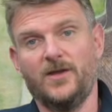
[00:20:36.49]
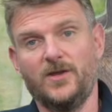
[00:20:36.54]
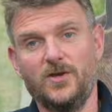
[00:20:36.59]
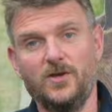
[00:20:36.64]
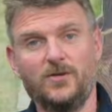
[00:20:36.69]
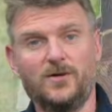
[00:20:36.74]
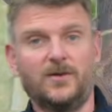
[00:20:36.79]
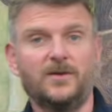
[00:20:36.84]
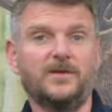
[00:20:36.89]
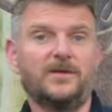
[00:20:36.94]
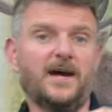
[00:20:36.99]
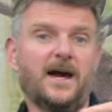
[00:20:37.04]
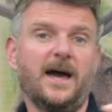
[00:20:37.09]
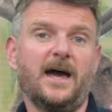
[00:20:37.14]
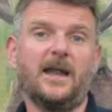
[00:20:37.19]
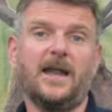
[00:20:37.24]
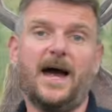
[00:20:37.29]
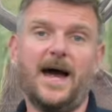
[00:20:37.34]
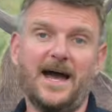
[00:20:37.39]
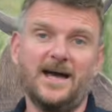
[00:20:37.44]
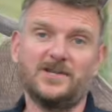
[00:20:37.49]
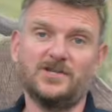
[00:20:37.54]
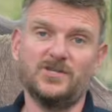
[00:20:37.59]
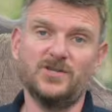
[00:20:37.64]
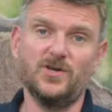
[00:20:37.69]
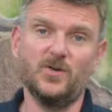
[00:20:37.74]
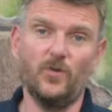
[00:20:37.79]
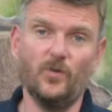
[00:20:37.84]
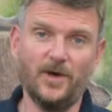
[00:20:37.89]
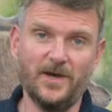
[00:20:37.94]
you can dial as
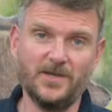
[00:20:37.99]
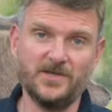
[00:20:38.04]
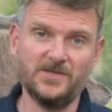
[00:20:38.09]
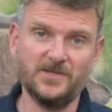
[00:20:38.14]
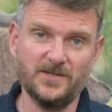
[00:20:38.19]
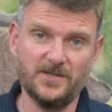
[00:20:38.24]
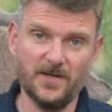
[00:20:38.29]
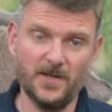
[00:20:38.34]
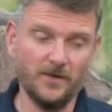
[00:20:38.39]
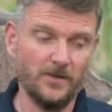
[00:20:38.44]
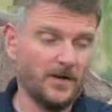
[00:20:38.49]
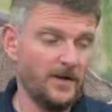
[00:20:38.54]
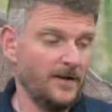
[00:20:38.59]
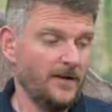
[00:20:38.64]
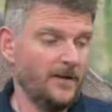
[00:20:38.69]
you wish to do.